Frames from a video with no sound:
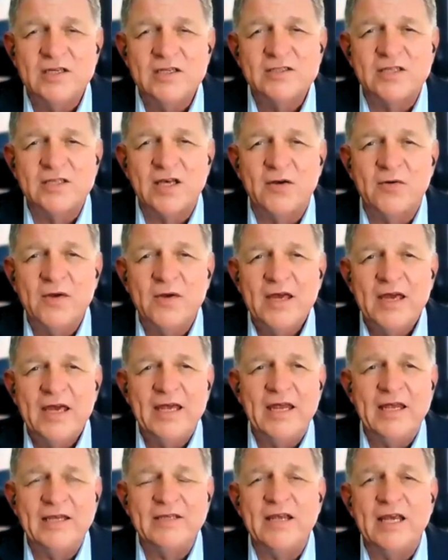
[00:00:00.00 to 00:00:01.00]
So
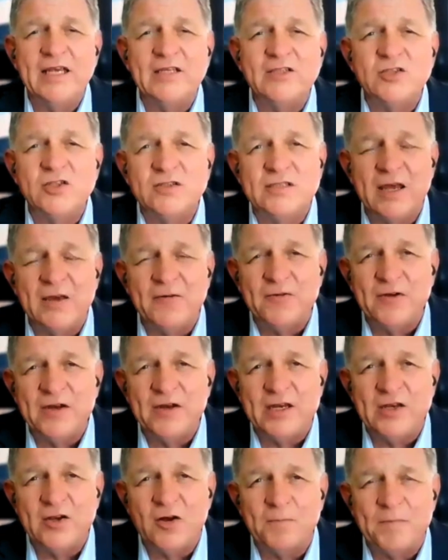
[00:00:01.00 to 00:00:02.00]
it should
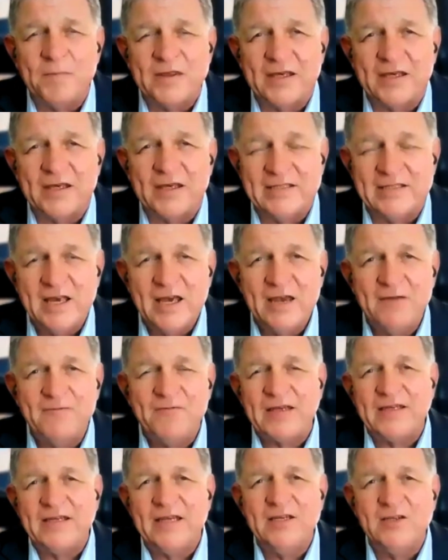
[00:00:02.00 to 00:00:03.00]
definitely not be the case. In
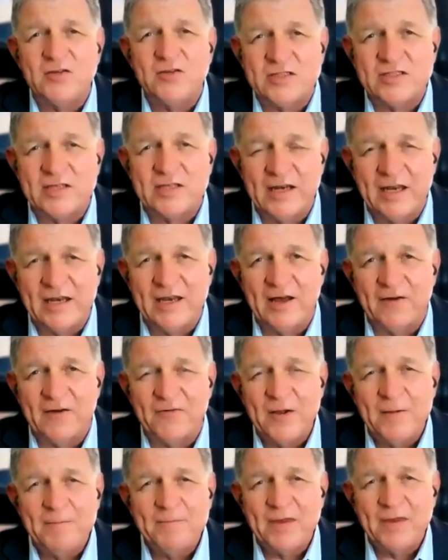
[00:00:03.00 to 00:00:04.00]
fact, interestingly enough,
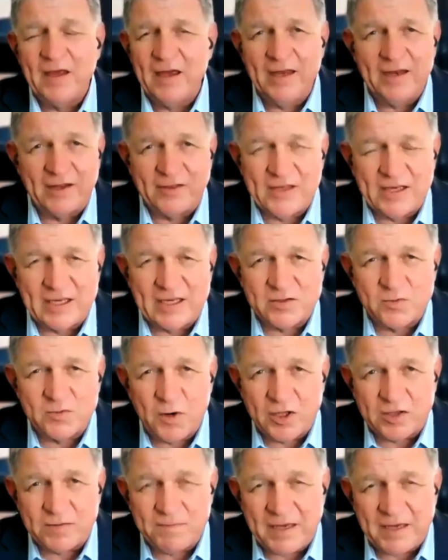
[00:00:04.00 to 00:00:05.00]
and I think it's
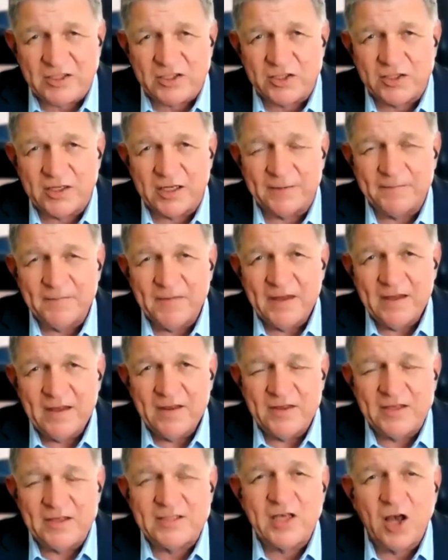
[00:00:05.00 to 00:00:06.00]
worth mentioning,
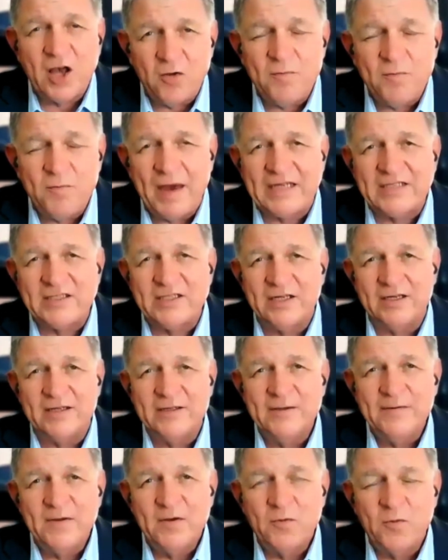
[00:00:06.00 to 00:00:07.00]
this whole matter
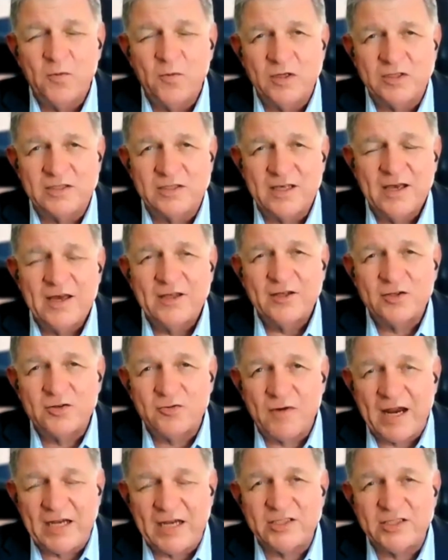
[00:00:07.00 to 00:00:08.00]
was
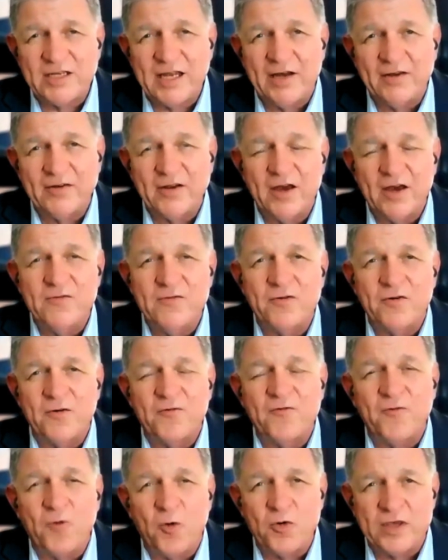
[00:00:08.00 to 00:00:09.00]
thrashed out over a
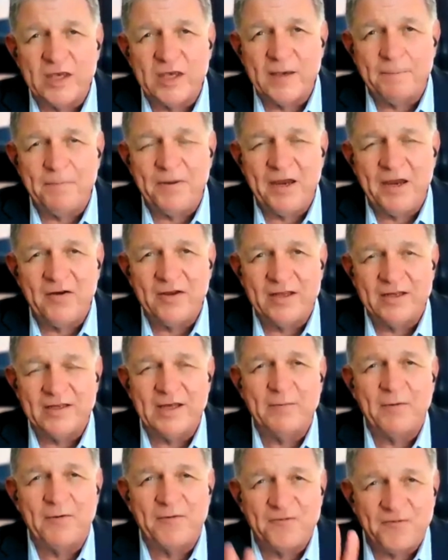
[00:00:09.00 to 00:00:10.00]
4-year period.
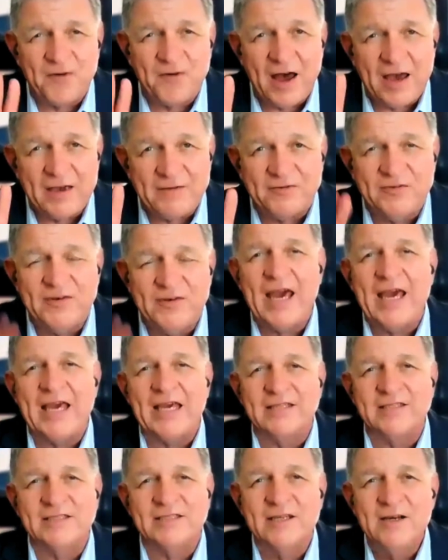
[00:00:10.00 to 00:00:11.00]
There were 5
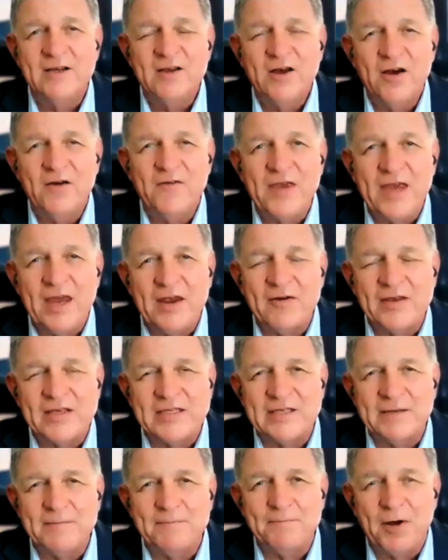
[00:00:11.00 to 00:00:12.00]
days of
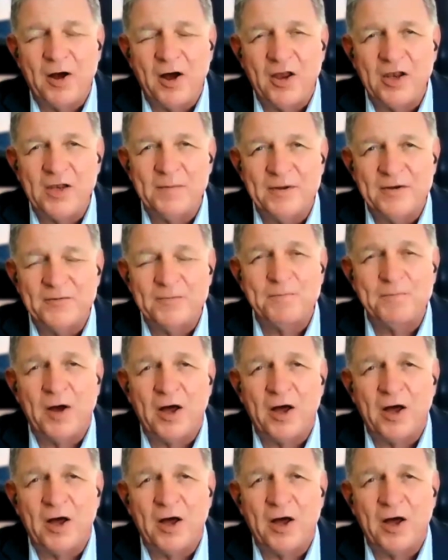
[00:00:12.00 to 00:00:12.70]
hearings in Parliament.